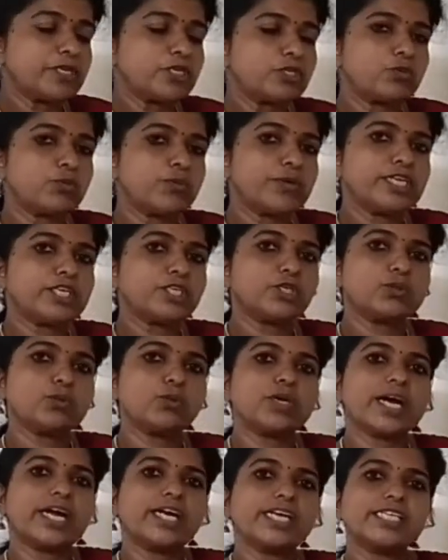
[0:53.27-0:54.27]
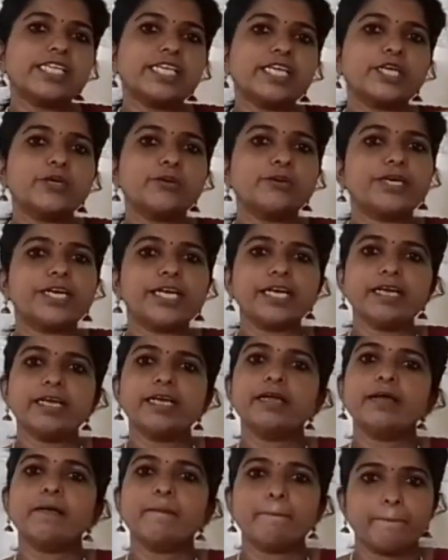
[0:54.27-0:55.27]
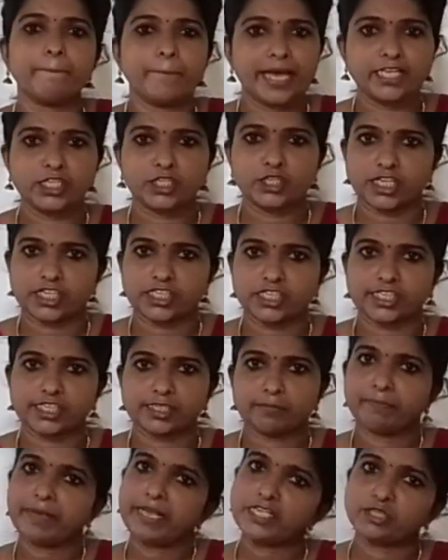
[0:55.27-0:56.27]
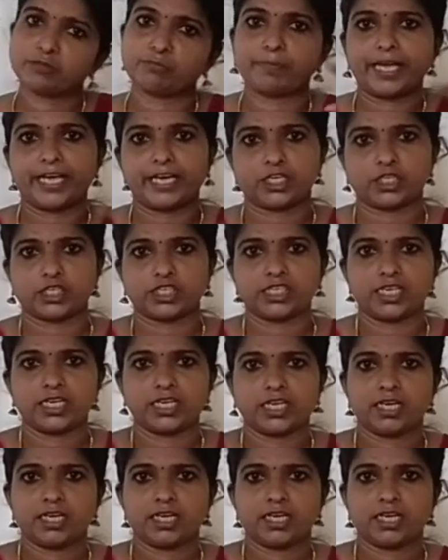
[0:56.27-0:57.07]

between two consecutive base pairs.